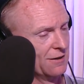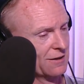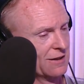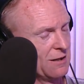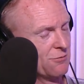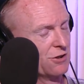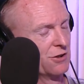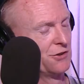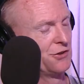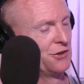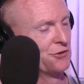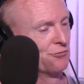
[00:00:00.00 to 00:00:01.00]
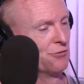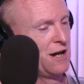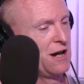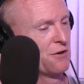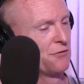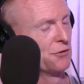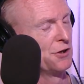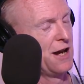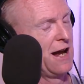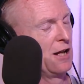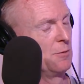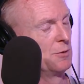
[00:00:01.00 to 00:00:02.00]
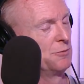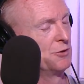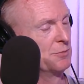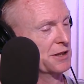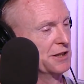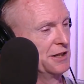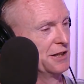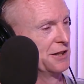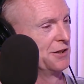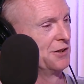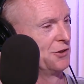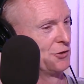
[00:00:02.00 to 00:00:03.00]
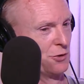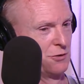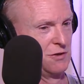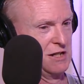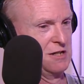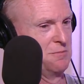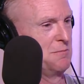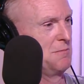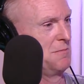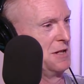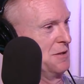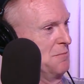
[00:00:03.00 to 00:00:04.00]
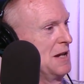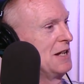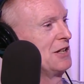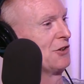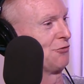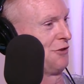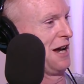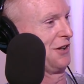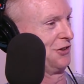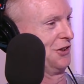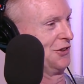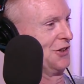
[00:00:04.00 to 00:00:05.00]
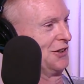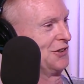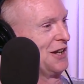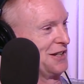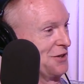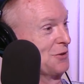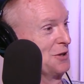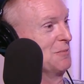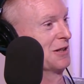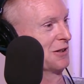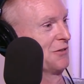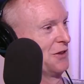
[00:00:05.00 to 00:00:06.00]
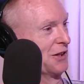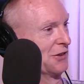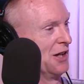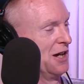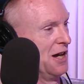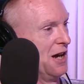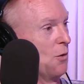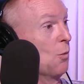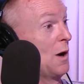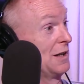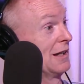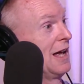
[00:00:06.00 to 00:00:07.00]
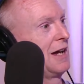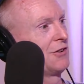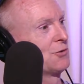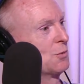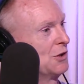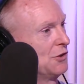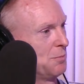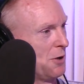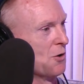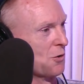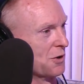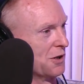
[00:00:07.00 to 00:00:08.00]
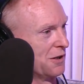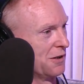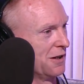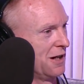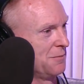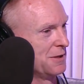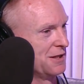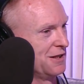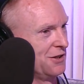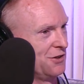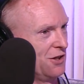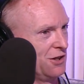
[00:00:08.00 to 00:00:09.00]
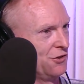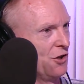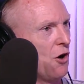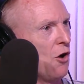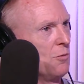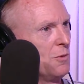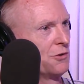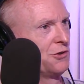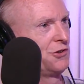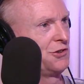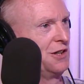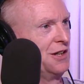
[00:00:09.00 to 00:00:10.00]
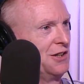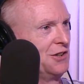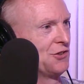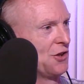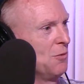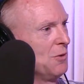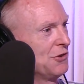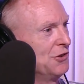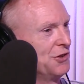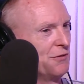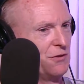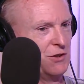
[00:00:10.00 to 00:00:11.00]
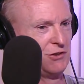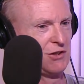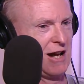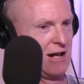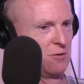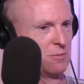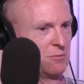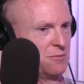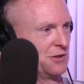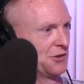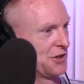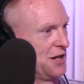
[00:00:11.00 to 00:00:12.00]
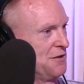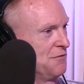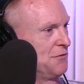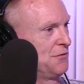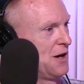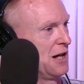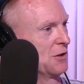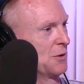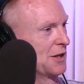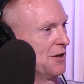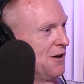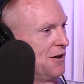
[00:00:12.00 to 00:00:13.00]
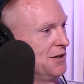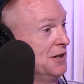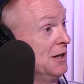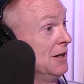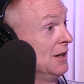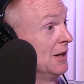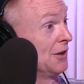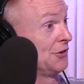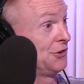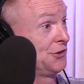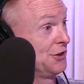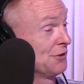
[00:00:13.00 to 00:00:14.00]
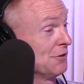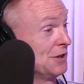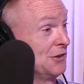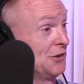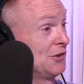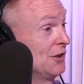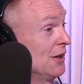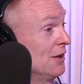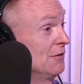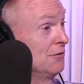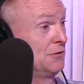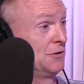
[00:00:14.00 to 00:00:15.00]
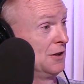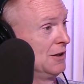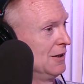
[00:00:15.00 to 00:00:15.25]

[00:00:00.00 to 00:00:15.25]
Gabriel, it's rare for an album to begin sort of in medias res, as they say, in the middle of things. When last we spoke, I mean, it's almost as if this album is kind of following on a series of